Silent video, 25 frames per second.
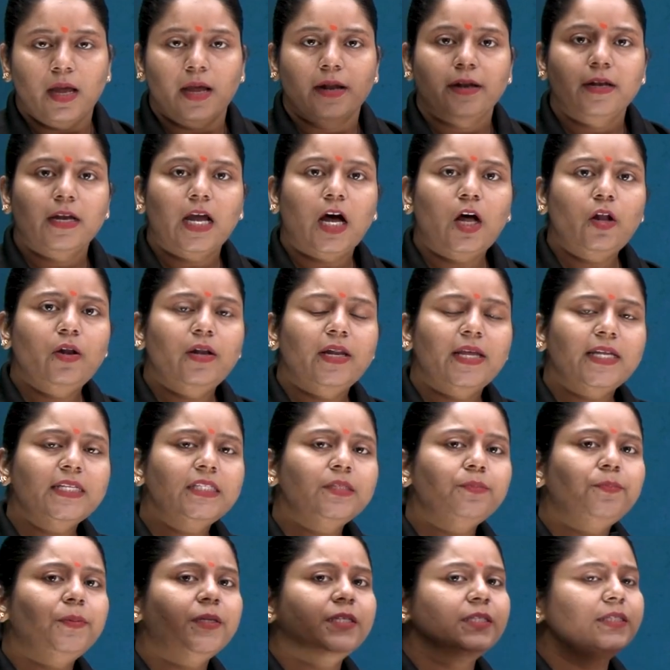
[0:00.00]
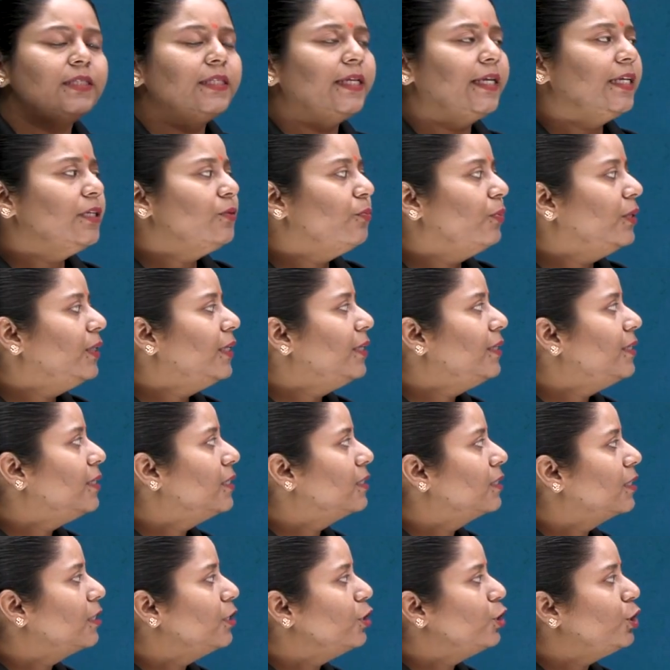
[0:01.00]
Now let's proceed with the
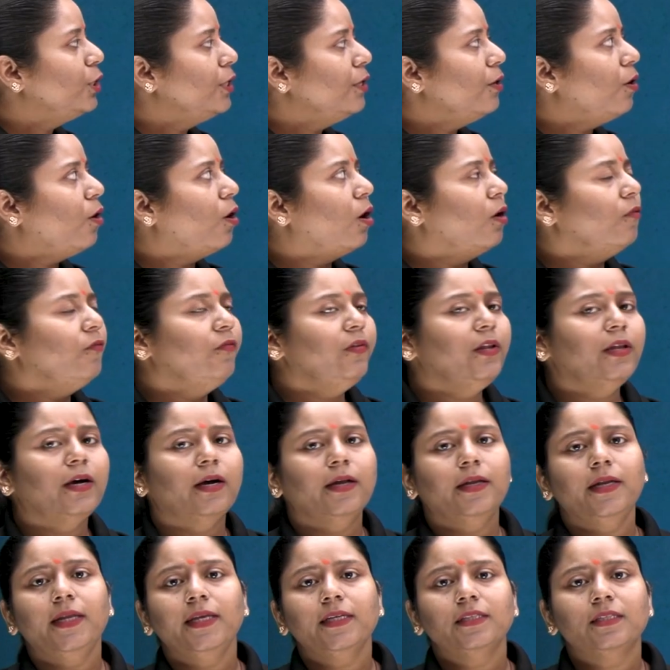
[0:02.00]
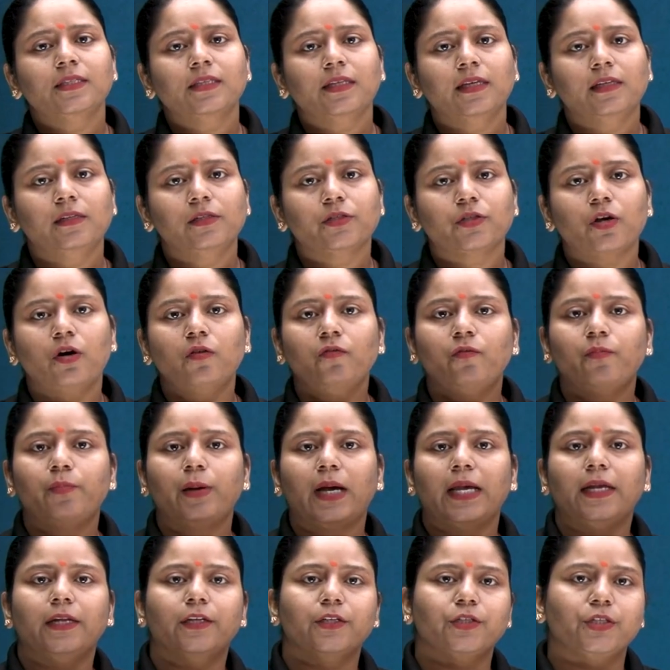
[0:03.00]
discussion of learning skills of
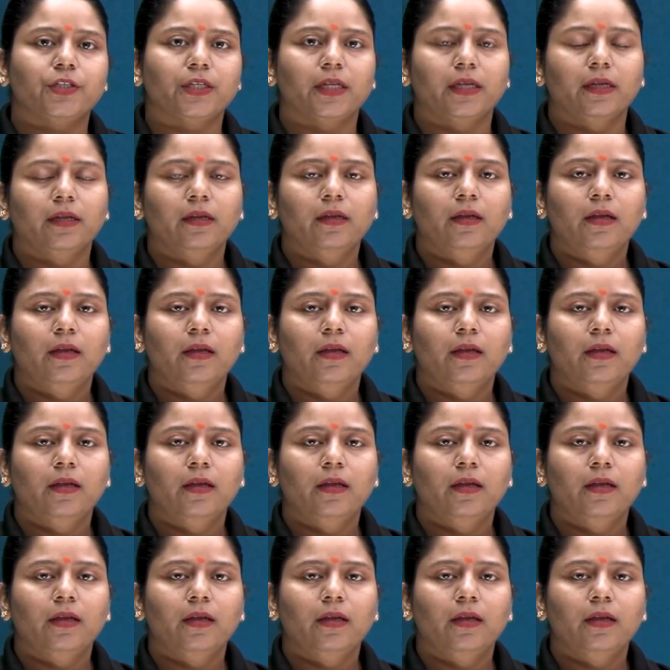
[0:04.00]
biology.